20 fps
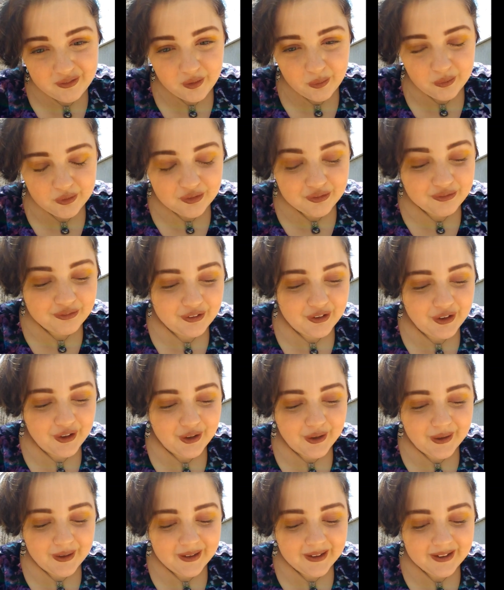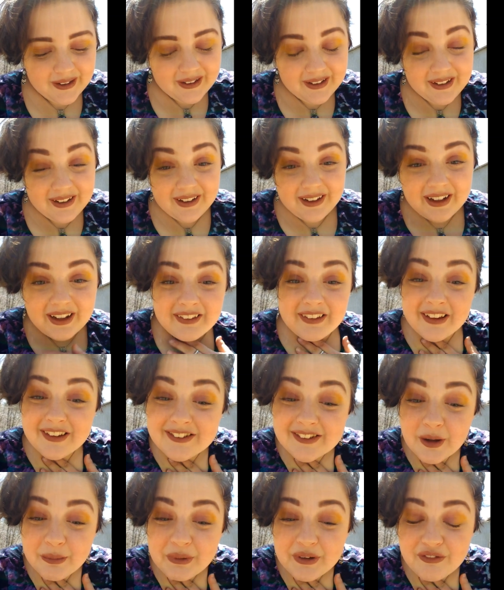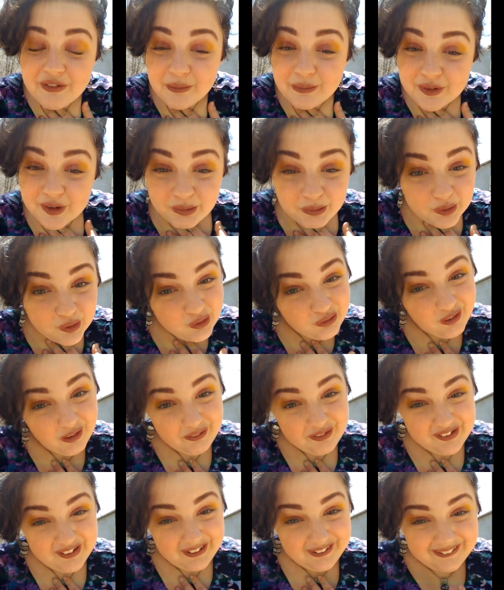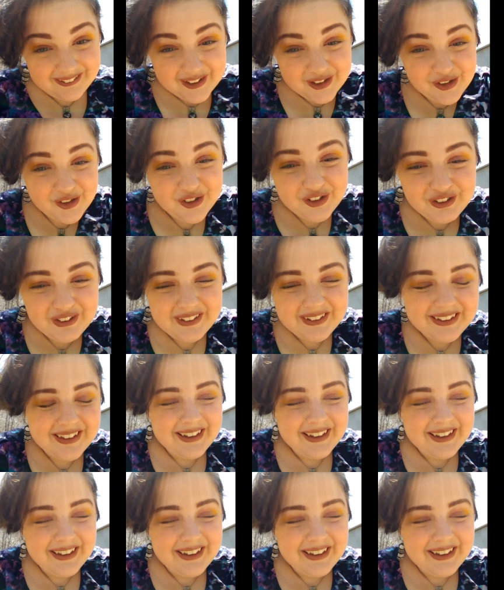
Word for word: if it wasn't for her. And that's coming from someone who loves English.